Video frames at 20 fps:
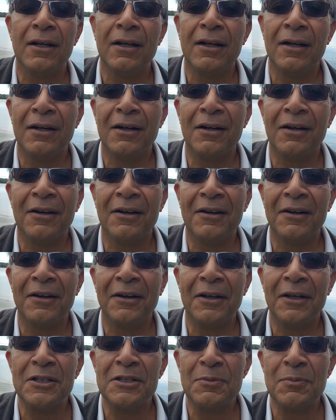uh,
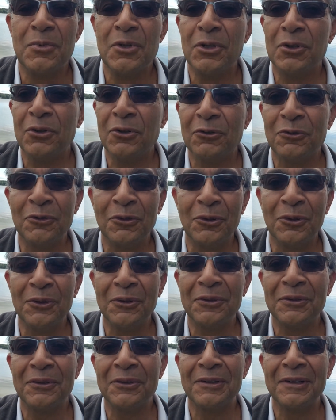it's beautiful
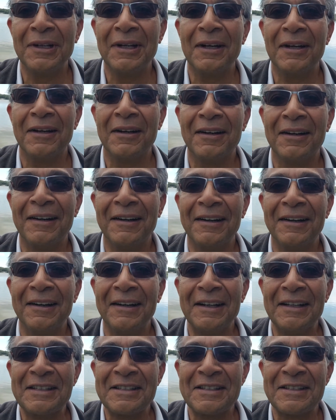uh,
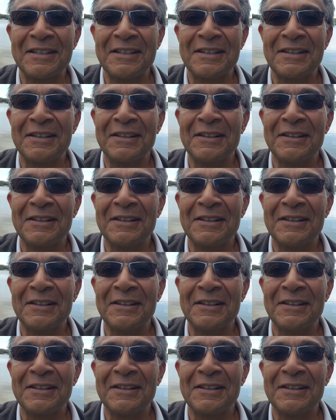it's